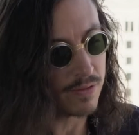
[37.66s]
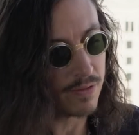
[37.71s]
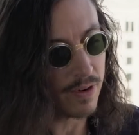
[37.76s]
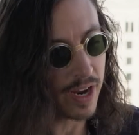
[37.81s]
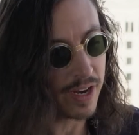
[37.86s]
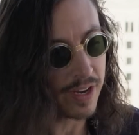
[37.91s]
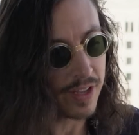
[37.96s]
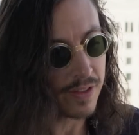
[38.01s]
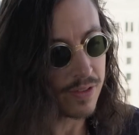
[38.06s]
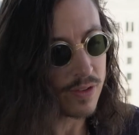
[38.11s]

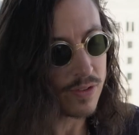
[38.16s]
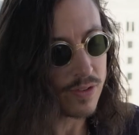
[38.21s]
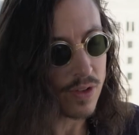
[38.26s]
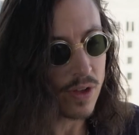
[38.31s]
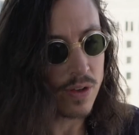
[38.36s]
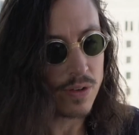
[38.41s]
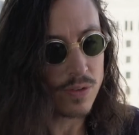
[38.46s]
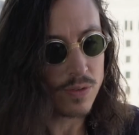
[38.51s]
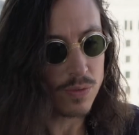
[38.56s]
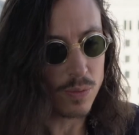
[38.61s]
writing the
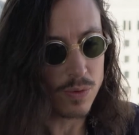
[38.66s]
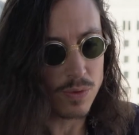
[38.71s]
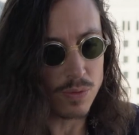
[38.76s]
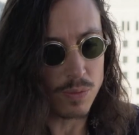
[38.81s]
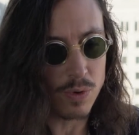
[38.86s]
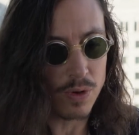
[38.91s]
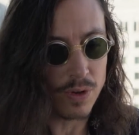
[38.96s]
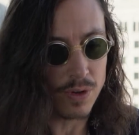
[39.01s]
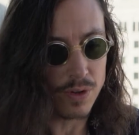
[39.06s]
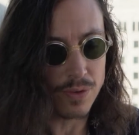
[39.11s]
songs was
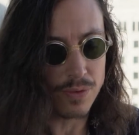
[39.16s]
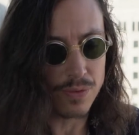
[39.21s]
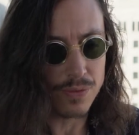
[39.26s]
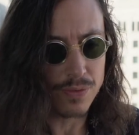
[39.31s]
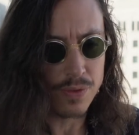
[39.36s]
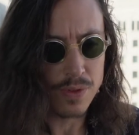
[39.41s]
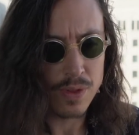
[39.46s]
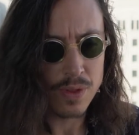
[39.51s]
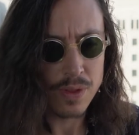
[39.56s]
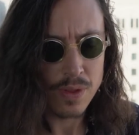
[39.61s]
one
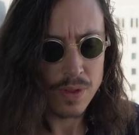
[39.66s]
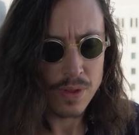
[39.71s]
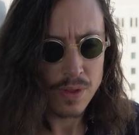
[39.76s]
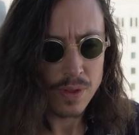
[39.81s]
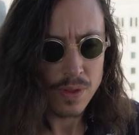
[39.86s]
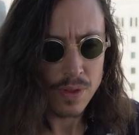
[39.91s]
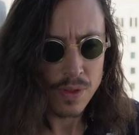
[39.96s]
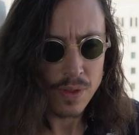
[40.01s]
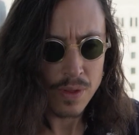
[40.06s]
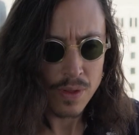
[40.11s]

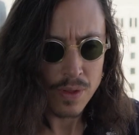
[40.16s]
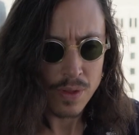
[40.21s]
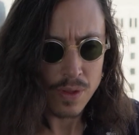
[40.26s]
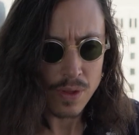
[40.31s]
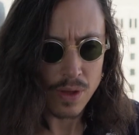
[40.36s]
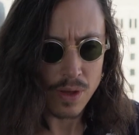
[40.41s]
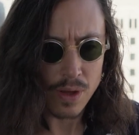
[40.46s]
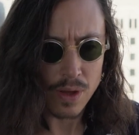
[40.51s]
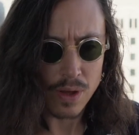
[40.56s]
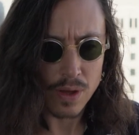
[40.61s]

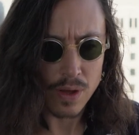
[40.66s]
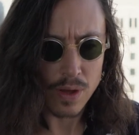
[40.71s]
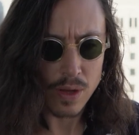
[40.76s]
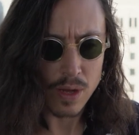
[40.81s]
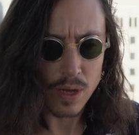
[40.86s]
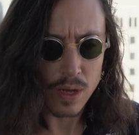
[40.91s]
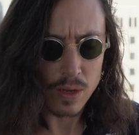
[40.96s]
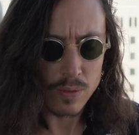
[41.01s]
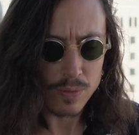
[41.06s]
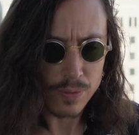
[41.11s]

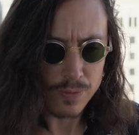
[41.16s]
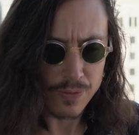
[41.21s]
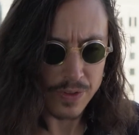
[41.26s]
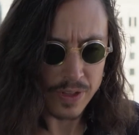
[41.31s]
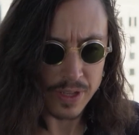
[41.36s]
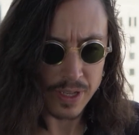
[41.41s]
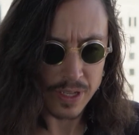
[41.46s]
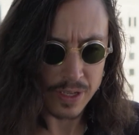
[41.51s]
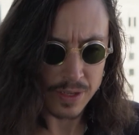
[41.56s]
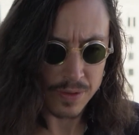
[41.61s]
of
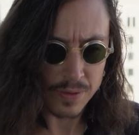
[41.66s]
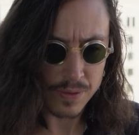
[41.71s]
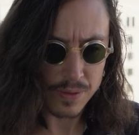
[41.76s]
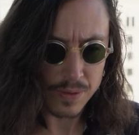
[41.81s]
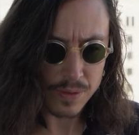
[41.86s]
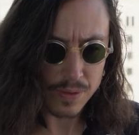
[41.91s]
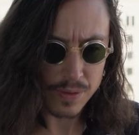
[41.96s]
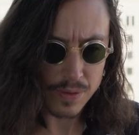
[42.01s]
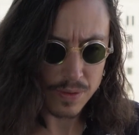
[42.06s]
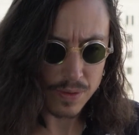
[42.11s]
feeling
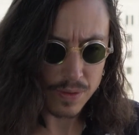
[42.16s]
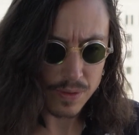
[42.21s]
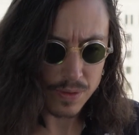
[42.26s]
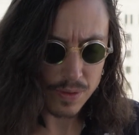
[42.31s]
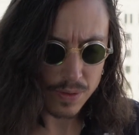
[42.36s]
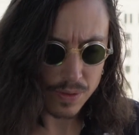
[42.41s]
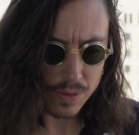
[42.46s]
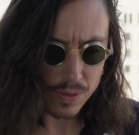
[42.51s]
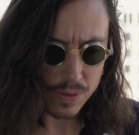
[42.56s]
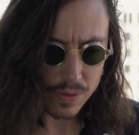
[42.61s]

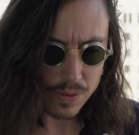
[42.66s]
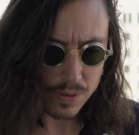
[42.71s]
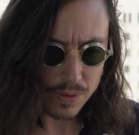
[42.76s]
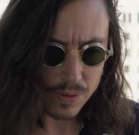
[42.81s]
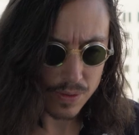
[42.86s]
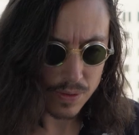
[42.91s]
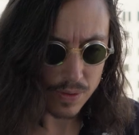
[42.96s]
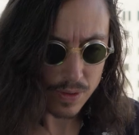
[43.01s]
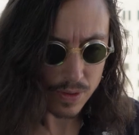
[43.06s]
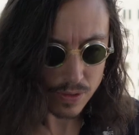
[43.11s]

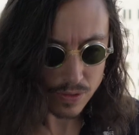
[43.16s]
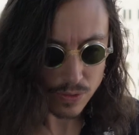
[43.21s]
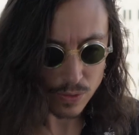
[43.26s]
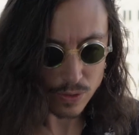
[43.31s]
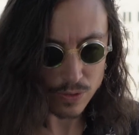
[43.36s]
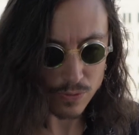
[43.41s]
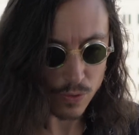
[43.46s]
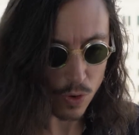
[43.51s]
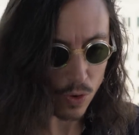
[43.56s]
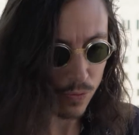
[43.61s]
sort
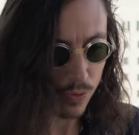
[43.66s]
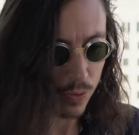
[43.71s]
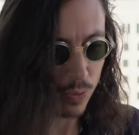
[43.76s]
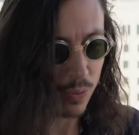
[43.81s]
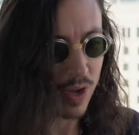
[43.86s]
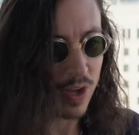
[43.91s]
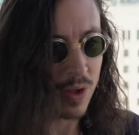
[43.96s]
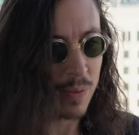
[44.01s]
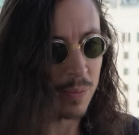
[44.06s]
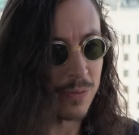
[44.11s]
of
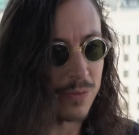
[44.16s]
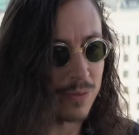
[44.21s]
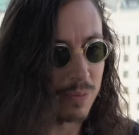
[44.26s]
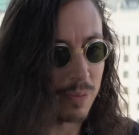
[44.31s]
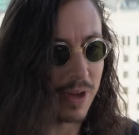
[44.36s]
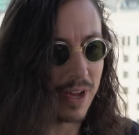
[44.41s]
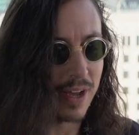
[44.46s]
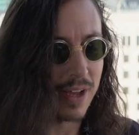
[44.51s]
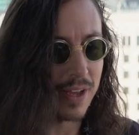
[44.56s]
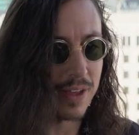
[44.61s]
overwhelmed
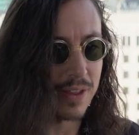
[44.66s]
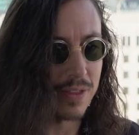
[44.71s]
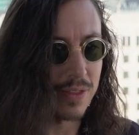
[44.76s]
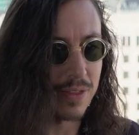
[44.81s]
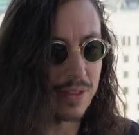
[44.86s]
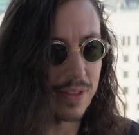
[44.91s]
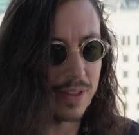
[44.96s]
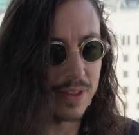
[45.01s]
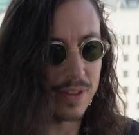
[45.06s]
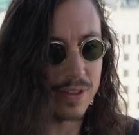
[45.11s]
by
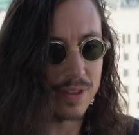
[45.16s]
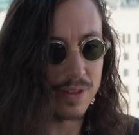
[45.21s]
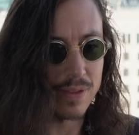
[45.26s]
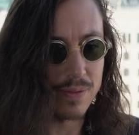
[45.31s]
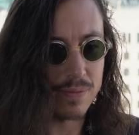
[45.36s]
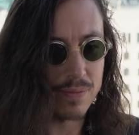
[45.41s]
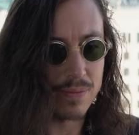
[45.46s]
the